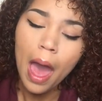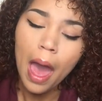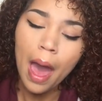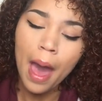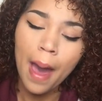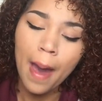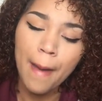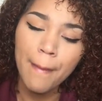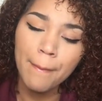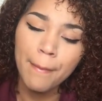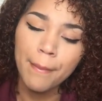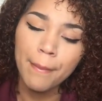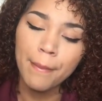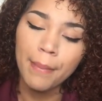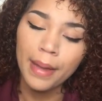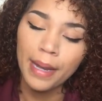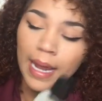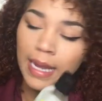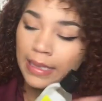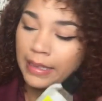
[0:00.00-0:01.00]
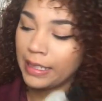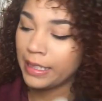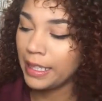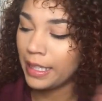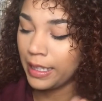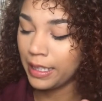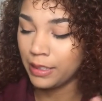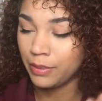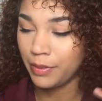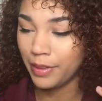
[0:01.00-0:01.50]
Um, but I did
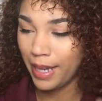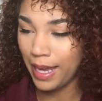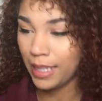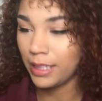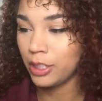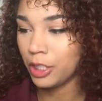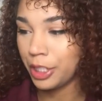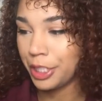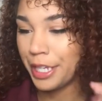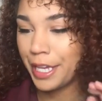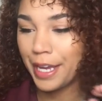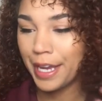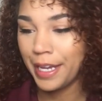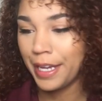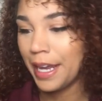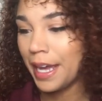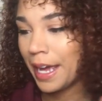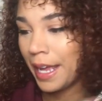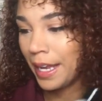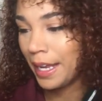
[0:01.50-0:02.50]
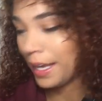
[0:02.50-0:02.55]
get this one at Target and I